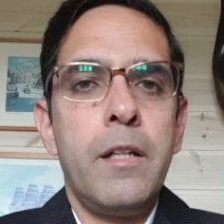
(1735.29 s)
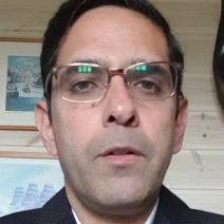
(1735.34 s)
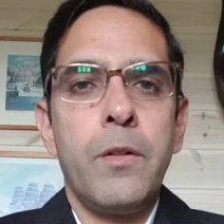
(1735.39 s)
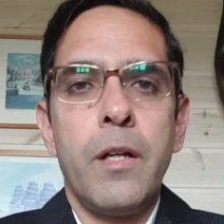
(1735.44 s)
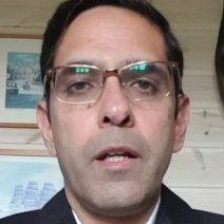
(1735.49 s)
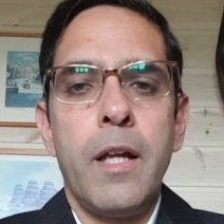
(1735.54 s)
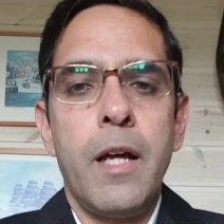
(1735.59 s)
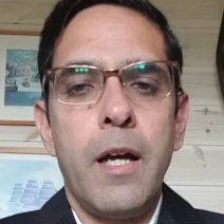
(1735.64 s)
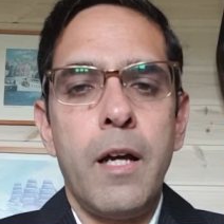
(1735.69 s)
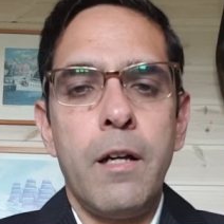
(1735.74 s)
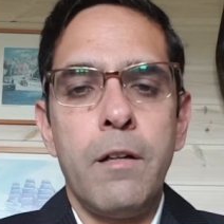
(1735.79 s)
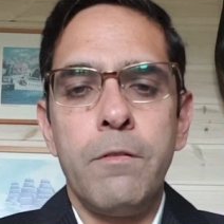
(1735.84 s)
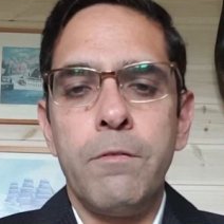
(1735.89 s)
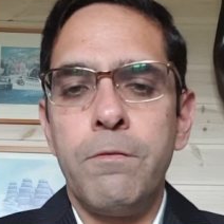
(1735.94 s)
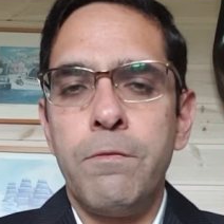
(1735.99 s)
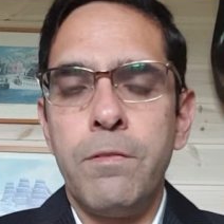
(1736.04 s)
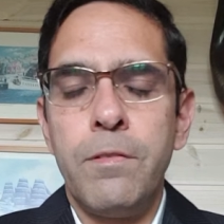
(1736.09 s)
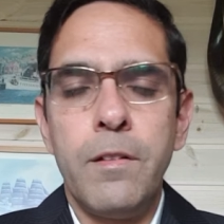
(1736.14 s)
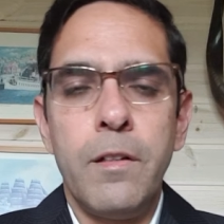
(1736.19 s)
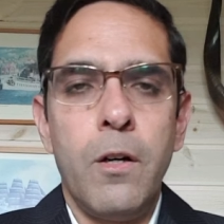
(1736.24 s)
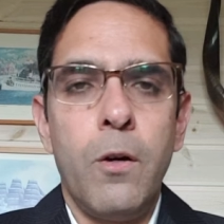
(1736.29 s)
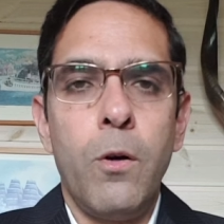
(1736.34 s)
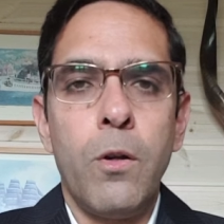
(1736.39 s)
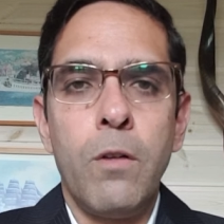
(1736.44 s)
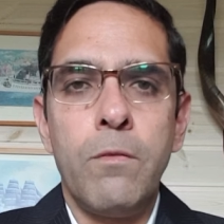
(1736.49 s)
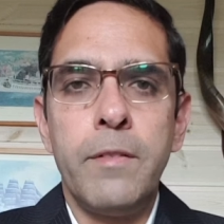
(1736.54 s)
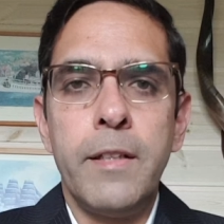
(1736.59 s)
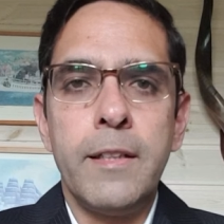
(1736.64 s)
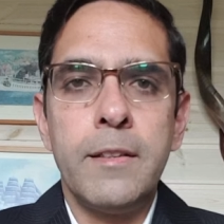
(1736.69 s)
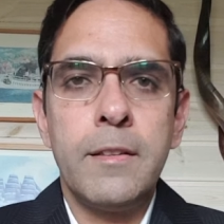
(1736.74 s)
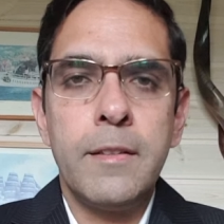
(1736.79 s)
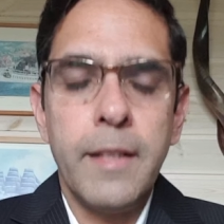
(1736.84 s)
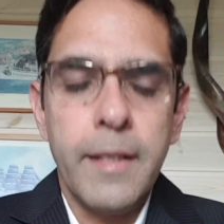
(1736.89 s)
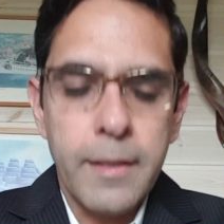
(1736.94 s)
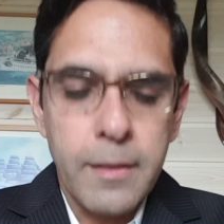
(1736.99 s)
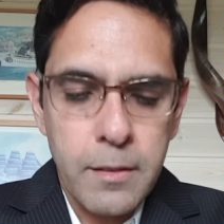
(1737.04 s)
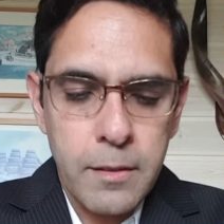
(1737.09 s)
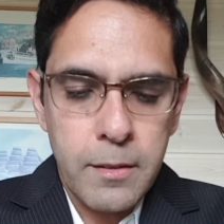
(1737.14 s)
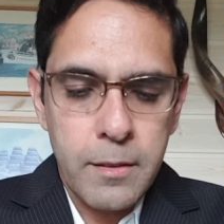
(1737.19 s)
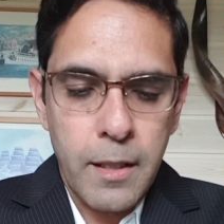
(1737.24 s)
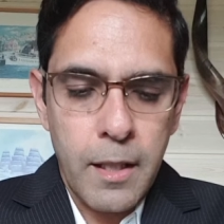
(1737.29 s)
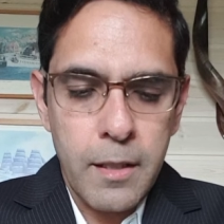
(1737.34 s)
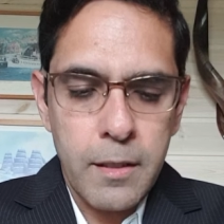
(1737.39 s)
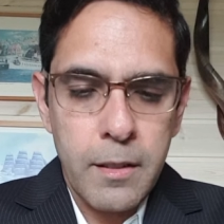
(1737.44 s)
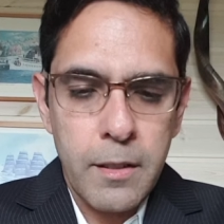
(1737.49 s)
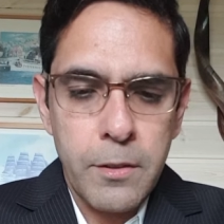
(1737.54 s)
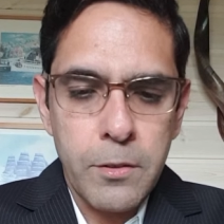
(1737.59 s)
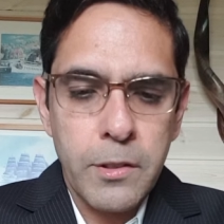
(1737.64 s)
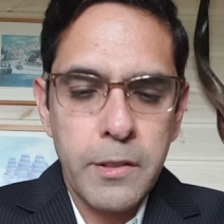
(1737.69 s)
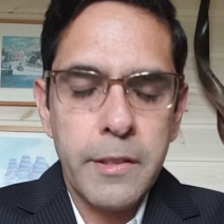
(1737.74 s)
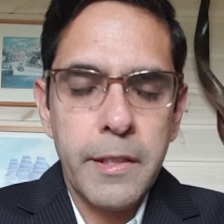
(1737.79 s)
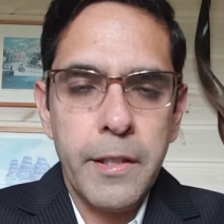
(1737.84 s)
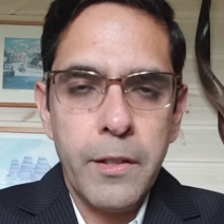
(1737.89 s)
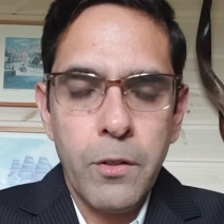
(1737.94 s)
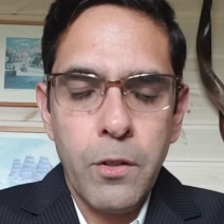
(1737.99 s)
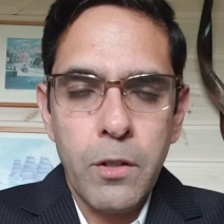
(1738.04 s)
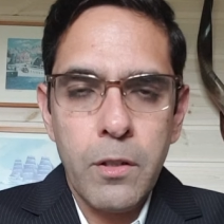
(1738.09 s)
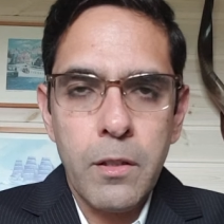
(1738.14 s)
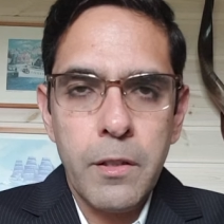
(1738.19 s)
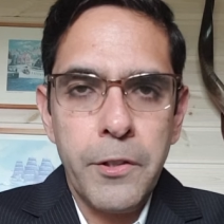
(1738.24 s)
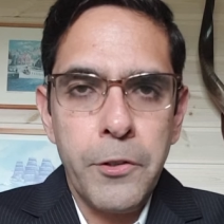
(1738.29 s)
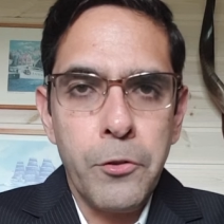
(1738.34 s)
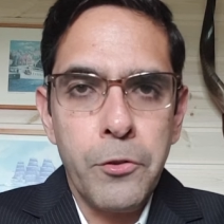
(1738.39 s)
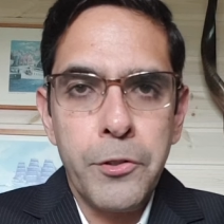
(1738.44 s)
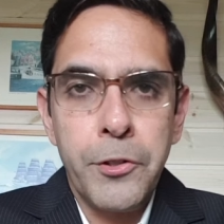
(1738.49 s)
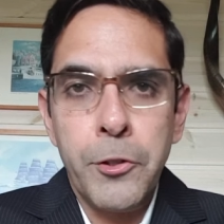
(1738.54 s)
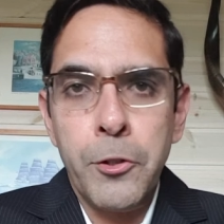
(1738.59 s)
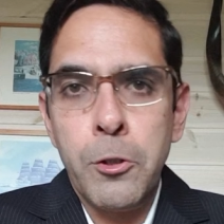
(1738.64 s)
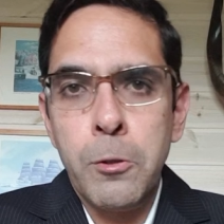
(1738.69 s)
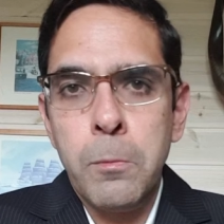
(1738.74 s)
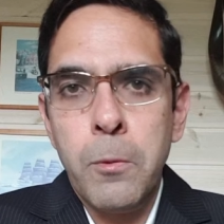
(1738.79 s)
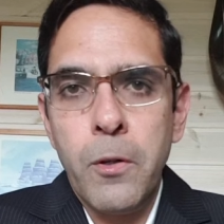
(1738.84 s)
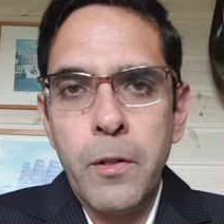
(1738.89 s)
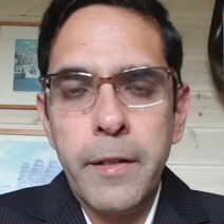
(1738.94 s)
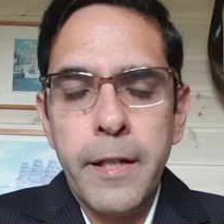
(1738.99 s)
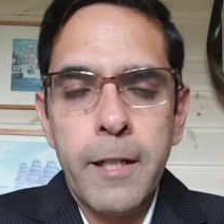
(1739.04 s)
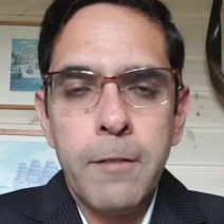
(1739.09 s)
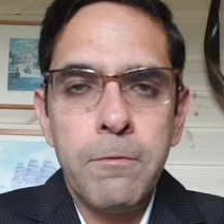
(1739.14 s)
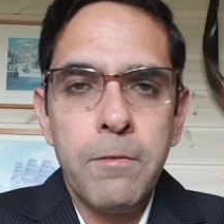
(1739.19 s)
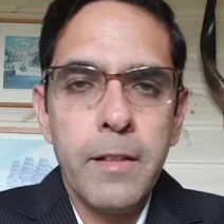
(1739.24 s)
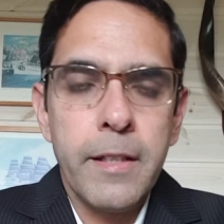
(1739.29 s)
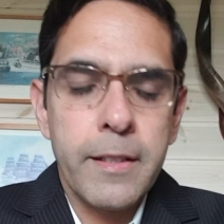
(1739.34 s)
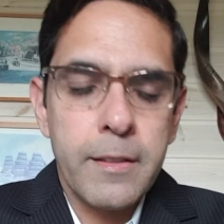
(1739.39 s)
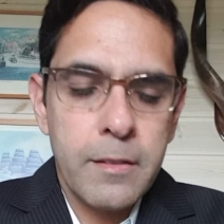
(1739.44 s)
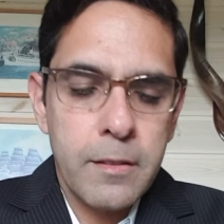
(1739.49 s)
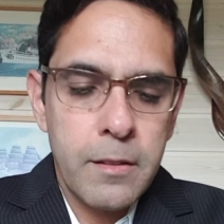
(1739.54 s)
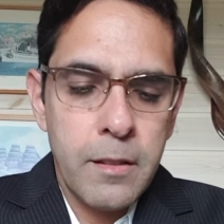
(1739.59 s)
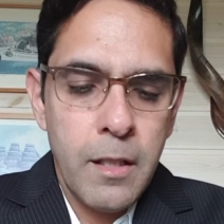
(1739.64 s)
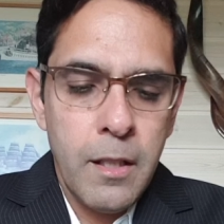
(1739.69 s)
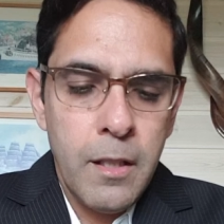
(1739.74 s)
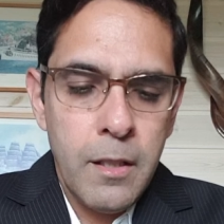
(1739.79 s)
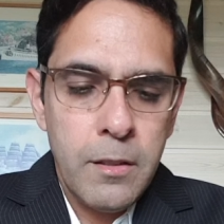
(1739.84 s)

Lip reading: You can have all of these things that you see on YouTube or Netflix.